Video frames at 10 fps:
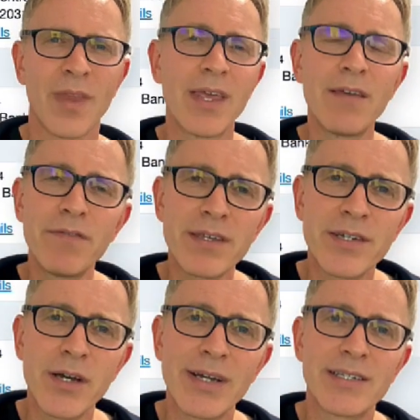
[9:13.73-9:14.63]
If there's
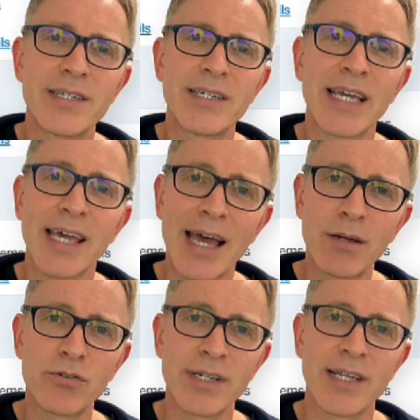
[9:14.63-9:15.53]
no existing
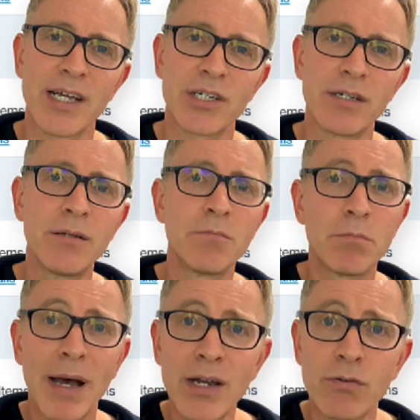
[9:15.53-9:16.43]
account transaction,
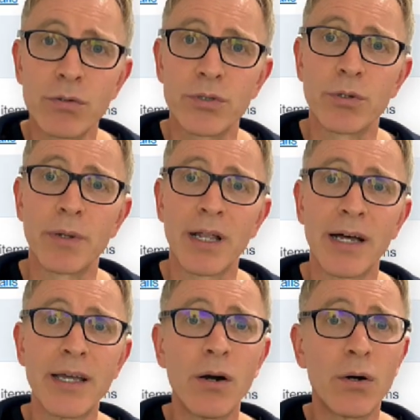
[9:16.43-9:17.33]
bank rule to
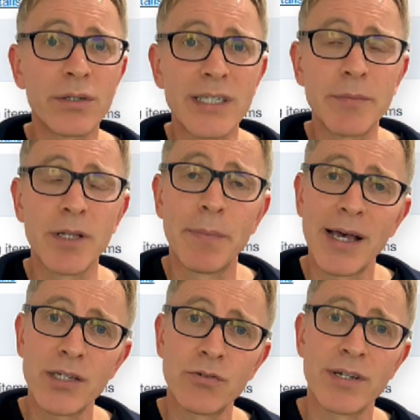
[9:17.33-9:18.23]
apply, or similar
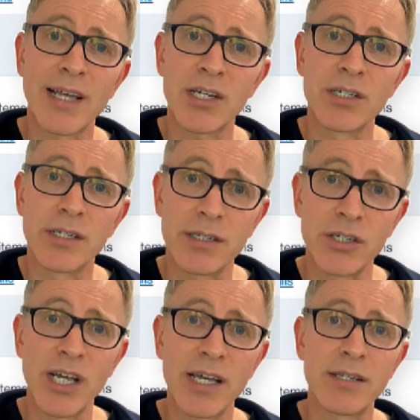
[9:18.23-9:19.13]
past transaction to
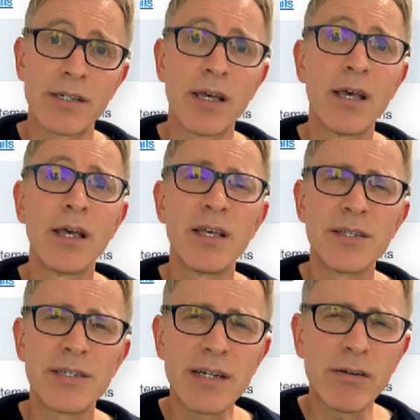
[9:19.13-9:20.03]
suggest,
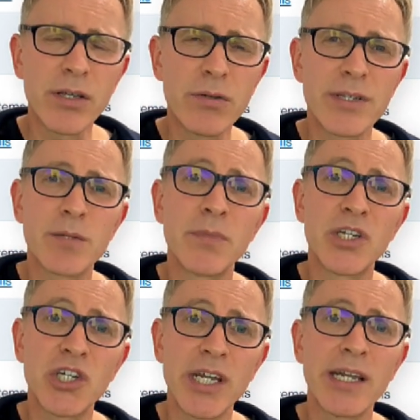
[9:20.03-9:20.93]
Xero uses
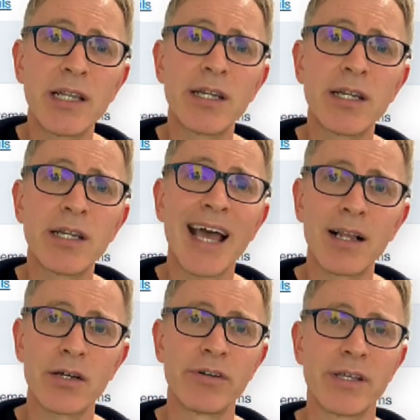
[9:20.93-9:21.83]
machine learning
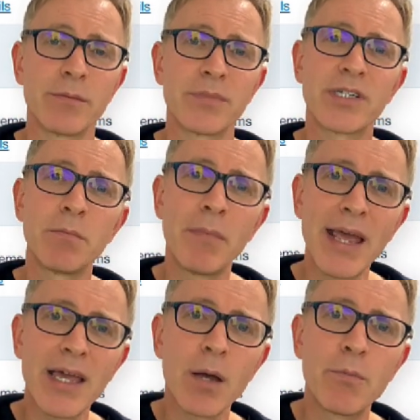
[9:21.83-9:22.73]
algorithms to
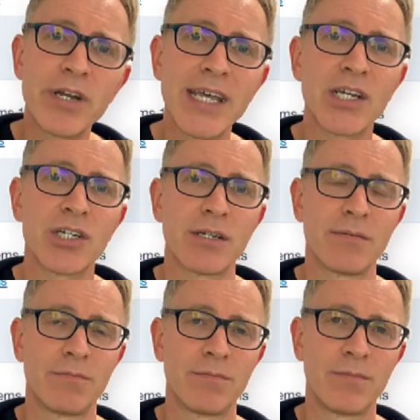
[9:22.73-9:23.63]
make a prediction.
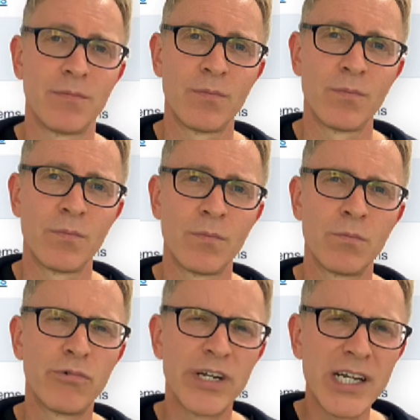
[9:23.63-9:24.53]

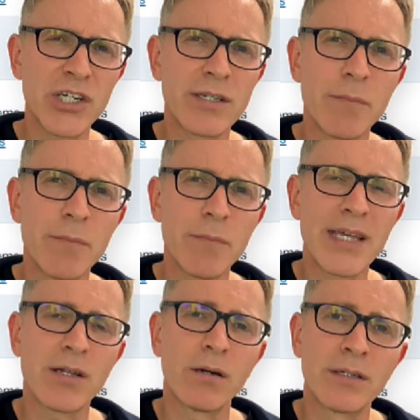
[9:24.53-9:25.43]
Predictions are
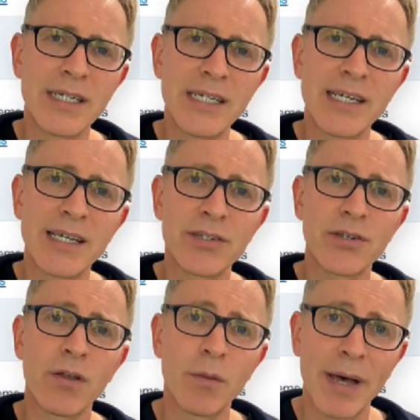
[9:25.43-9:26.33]
based on details
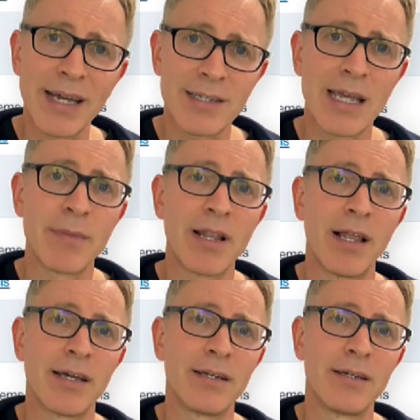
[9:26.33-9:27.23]
on the bank statement
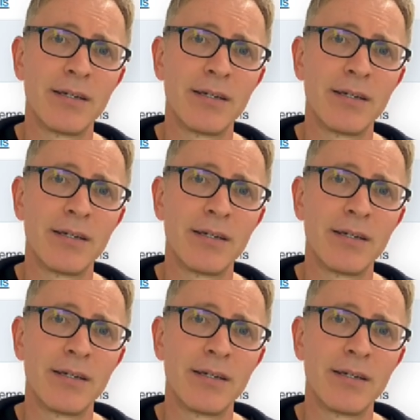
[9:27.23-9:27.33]
line.